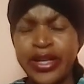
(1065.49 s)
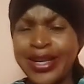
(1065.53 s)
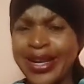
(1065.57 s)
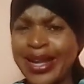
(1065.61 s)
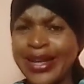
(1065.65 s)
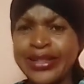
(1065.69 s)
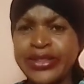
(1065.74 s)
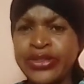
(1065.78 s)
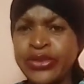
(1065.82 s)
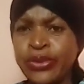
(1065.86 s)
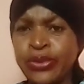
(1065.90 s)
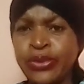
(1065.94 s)

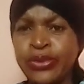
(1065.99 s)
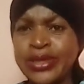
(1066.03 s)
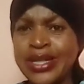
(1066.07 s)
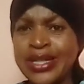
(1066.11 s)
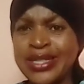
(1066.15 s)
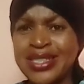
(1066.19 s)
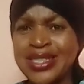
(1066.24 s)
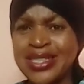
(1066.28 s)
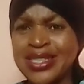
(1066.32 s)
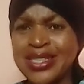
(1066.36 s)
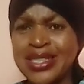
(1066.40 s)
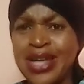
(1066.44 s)
Like, no,
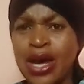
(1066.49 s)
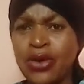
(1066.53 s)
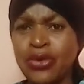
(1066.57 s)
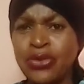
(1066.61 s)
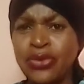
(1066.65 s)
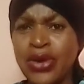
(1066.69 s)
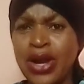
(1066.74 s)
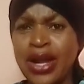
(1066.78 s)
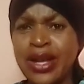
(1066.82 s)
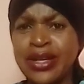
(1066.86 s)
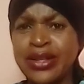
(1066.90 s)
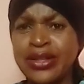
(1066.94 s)
that doesn't
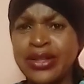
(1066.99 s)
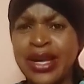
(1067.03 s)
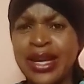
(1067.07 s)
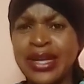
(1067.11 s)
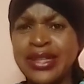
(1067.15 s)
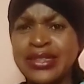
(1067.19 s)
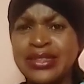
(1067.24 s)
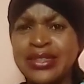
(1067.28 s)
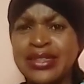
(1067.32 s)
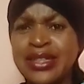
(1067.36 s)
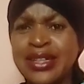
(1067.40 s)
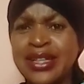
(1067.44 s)
sound
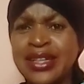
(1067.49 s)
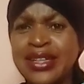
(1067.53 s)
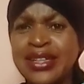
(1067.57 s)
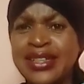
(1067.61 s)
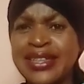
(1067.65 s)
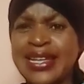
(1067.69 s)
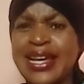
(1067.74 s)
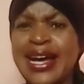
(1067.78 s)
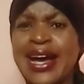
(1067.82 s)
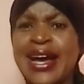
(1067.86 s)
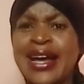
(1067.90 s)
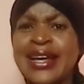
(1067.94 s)
right?
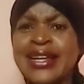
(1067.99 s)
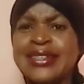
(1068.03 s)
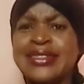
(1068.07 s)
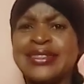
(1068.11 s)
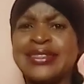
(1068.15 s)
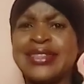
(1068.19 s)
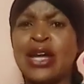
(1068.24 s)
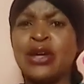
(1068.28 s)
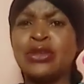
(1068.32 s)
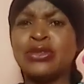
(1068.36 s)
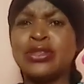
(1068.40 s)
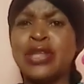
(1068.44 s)
Yeah,
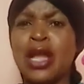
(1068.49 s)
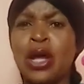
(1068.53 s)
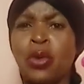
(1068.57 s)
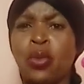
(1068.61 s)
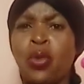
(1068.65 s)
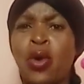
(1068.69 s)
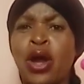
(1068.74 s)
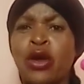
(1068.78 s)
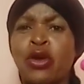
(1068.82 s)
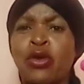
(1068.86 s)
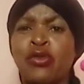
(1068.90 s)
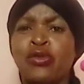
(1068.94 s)
it sounds
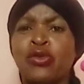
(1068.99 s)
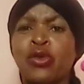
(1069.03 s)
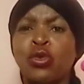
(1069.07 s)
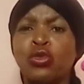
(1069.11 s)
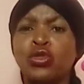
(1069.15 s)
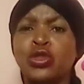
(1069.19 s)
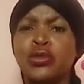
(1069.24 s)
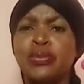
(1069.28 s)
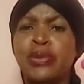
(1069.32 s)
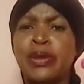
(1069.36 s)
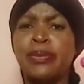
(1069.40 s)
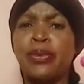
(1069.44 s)
like one of
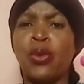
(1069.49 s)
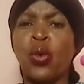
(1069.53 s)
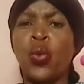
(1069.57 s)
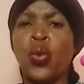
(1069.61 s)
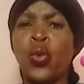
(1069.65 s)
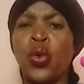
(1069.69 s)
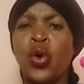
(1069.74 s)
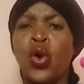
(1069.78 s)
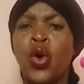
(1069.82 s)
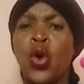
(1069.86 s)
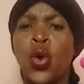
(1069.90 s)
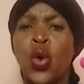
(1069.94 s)
those
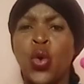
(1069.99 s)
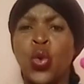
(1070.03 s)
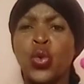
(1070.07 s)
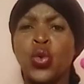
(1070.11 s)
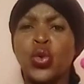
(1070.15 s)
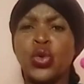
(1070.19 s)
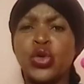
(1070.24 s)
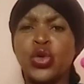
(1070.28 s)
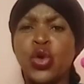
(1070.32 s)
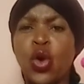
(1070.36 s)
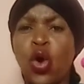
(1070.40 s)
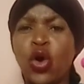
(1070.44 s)
people
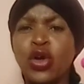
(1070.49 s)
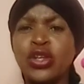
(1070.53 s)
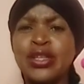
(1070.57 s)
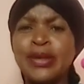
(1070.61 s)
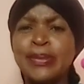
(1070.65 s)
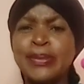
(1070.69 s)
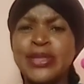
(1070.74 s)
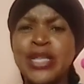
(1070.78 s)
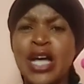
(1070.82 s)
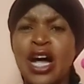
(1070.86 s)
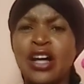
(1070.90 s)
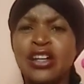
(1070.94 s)
who would call
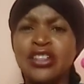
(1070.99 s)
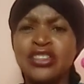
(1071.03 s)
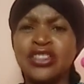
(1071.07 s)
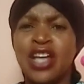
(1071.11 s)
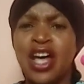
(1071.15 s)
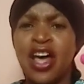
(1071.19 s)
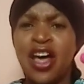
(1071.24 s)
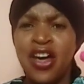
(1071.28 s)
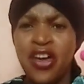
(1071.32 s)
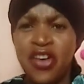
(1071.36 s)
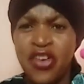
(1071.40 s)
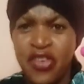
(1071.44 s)
themselves
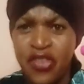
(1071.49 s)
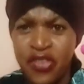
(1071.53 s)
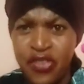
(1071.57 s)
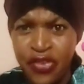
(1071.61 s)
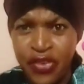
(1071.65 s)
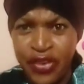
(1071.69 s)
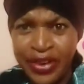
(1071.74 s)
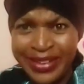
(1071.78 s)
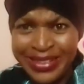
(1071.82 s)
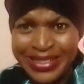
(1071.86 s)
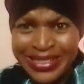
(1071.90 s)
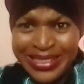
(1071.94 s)

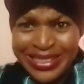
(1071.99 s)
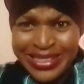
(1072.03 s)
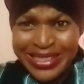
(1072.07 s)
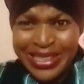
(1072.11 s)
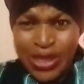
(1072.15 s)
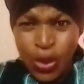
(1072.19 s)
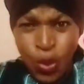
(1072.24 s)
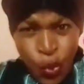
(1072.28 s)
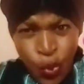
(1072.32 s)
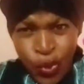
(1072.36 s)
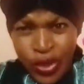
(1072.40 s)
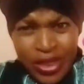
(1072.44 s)

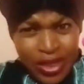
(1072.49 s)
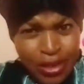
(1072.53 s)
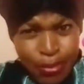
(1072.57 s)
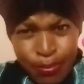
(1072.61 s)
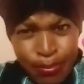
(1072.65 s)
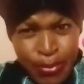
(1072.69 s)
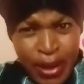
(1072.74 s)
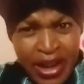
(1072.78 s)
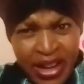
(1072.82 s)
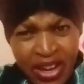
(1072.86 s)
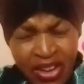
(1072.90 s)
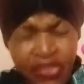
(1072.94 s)
friends with
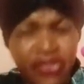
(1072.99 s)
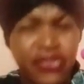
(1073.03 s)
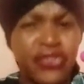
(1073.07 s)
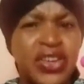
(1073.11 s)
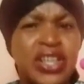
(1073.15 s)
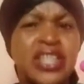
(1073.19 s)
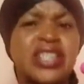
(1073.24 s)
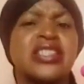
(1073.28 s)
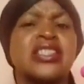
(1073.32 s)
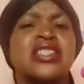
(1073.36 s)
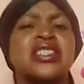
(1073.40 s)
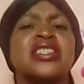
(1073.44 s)

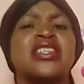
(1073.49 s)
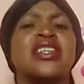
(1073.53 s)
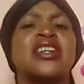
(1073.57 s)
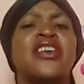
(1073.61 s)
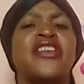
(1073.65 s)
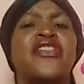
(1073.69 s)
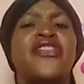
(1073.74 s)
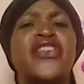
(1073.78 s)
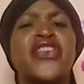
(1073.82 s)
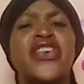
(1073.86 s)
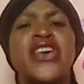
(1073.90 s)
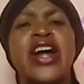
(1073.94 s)
benefits,
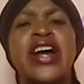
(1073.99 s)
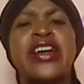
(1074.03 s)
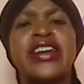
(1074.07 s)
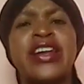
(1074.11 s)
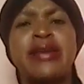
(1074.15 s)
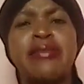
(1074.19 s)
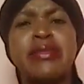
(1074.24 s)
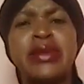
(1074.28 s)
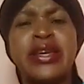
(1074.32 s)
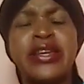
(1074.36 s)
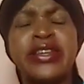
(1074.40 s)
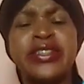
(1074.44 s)

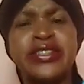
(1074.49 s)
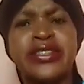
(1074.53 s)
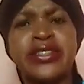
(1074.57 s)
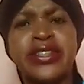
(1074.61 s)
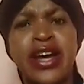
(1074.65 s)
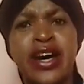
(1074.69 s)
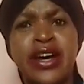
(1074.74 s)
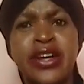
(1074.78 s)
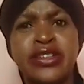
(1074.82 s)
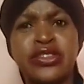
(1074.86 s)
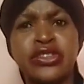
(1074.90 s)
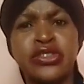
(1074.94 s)
frenemies,
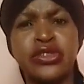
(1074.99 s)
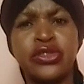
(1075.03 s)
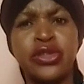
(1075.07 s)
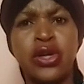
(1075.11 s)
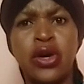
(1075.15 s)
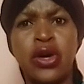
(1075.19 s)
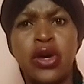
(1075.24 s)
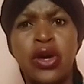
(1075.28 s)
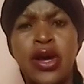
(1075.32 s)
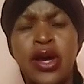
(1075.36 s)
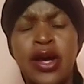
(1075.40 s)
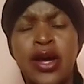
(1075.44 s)
guys,
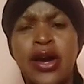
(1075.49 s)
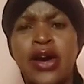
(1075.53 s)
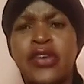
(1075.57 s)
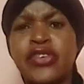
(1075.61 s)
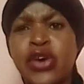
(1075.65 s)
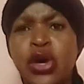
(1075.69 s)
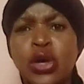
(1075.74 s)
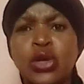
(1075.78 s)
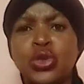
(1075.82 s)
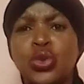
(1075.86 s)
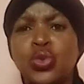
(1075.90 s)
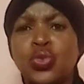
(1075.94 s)
Of
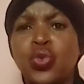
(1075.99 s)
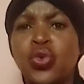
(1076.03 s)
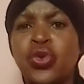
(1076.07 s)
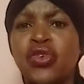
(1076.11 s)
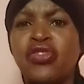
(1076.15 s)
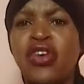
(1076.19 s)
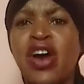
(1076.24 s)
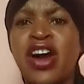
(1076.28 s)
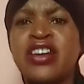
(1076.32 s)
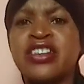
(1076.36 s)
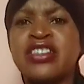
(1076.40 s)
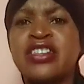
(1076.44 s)
course, we
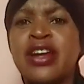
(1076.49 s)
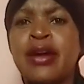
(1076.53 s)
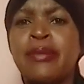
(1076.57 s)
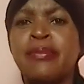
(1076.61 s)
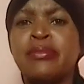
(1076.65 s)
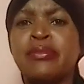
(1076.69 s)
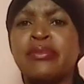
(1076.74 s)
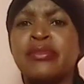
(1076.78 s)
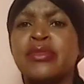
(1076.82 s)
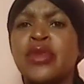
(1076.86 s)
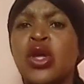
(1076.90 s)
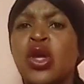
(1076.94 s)
find
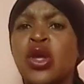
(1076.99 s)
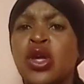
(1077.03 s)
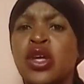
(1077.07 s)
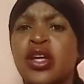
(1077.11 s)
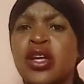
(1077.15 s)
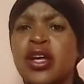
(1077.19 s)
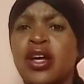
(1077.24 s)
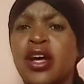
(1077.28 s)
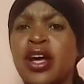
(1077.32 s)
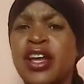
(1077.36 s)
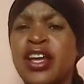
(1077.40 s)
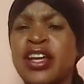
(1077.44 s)
them
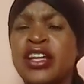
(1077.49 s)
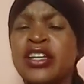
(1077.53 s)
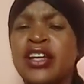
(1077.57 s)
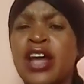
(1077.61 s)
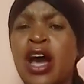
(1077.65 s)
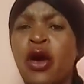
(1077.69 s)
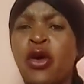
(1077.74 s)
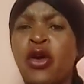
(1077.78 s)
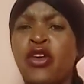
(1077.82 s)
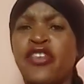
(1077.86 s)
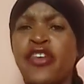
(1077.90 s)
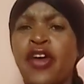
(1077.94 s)
in
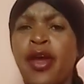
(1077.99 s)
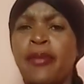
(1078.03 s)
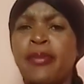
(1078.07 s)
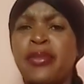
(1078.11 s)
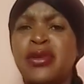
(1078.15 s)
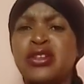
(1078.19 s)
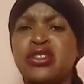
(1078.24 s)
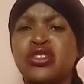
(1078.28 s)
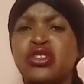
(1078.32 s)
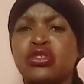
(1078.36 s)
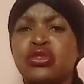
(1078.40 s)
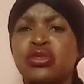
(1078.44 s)
our
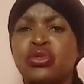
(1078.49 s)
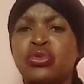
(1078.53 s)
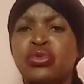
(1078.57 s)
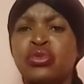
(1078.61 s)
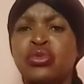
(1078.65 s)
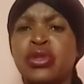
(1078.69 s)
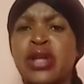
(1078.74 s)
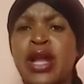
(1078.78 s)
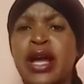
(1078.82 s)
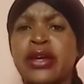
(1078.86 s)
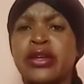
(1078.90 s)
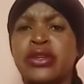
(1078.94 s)
families too,
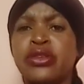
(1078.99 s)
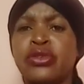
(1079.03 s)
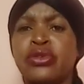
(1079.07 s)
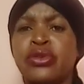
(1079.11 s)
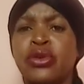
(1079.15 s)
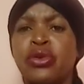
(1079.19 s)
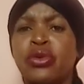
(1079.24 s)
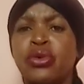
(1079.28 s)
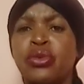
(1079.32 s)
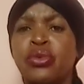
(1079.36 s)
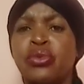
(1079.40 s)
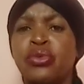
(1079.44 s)

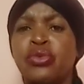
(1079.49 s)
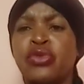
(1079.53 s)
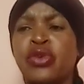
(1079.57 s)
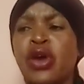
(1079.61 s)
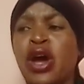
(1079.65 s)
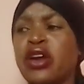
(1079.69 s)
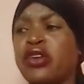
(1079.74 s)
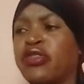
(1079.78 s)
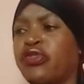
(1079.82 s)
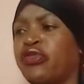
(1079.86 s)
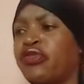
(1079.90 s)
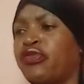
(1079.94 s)
we've
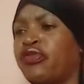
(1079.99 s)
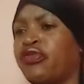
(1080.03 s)
got